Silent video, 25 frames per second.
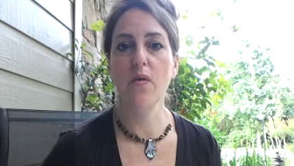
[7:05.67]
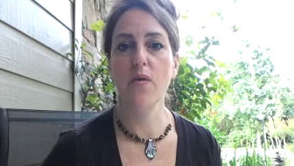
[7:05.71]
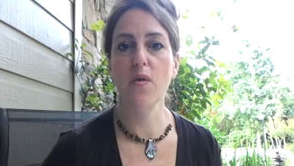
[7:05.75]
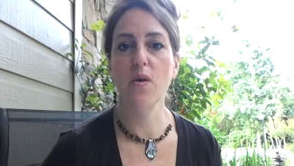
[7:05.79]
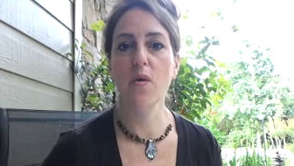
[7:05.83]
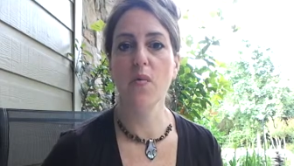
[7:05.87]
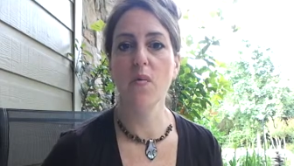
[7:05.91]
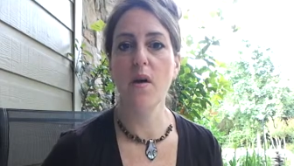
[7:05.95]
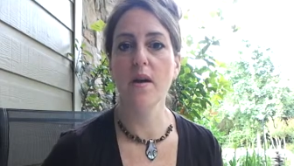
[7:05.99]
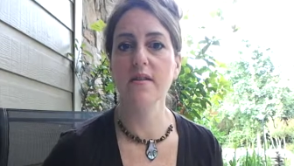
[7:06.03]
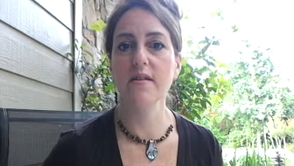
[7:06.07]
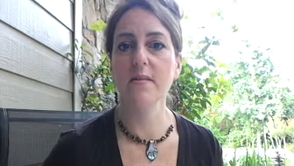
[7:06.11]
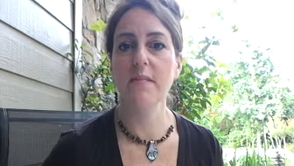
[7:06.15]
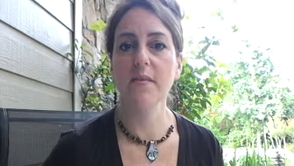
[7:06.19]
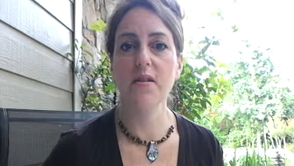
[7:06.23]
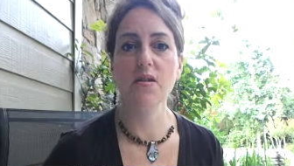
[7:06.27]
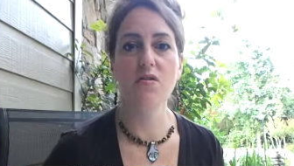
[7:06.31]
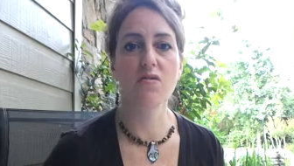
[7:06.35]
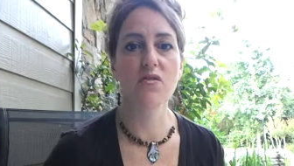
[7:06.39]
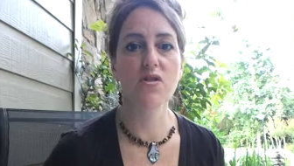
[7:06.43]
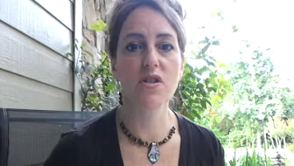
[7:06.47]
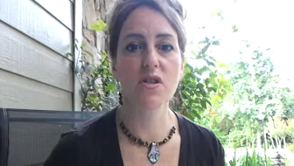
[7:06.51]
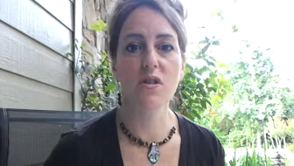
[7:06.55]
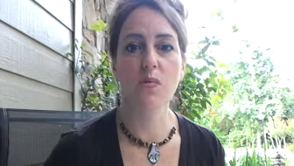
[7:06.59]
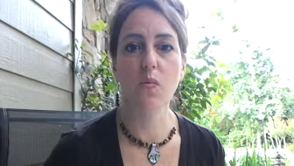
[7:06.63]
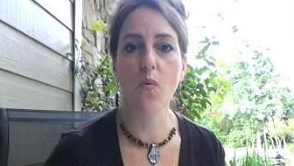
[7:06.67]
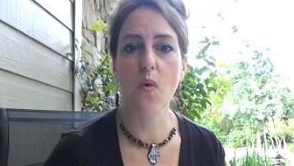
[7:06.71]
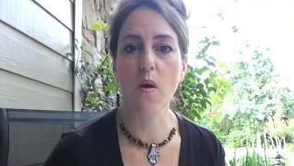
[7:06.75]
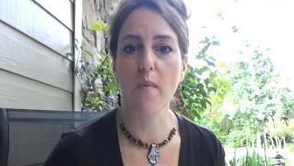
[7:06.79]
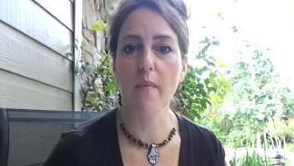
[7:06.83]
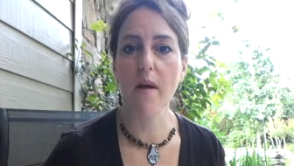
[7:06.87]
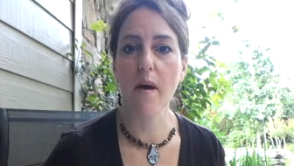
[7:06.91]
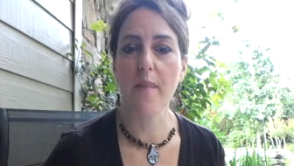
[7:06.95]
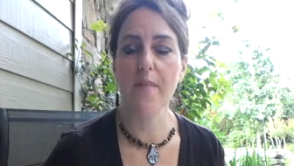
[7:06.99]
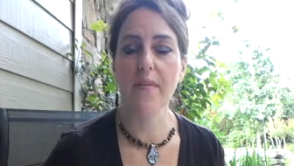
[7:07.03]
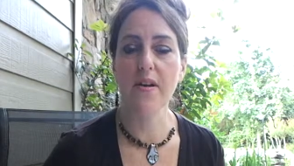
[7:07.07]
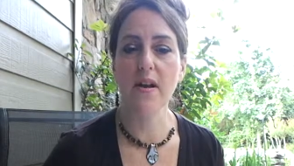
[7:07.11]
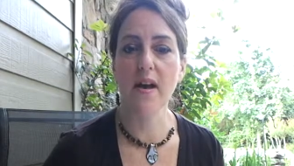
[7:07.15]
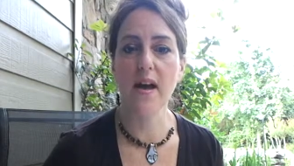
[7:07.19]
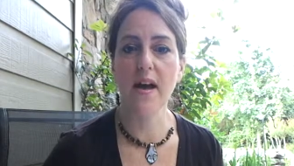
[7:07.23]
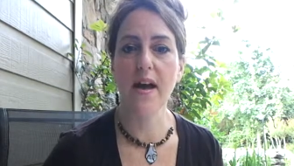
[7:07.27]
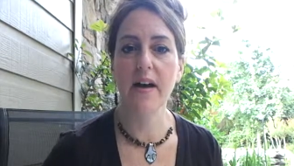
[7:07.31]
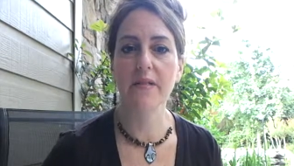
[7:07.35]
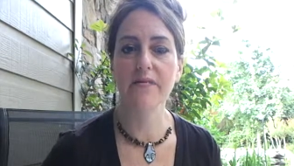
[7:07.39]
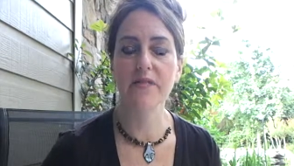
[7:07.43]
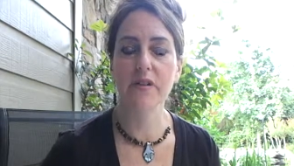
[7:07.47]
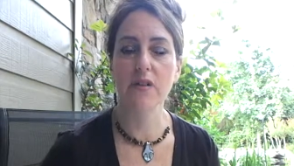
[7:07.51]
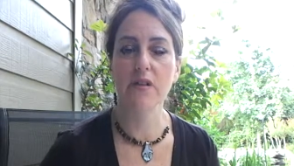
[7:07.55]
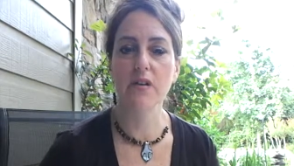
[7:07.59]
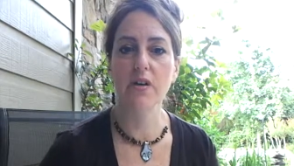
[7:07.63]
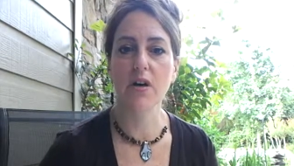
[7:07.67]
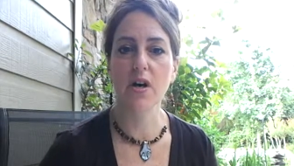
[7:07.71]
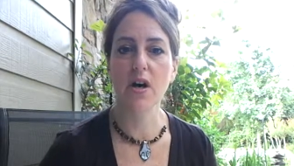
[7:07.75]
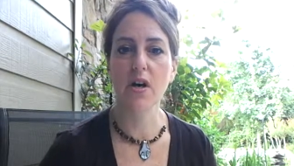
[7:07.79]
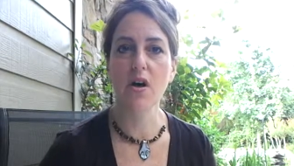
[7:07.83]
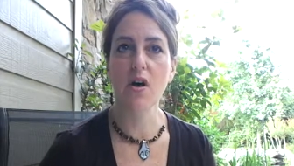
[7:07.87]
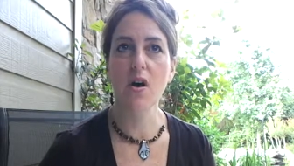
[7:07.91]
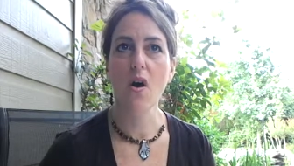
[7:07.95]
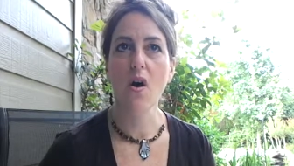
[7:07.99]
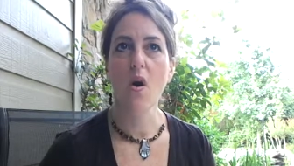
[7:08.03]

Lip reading: you want something you can just warm up and not have to cook.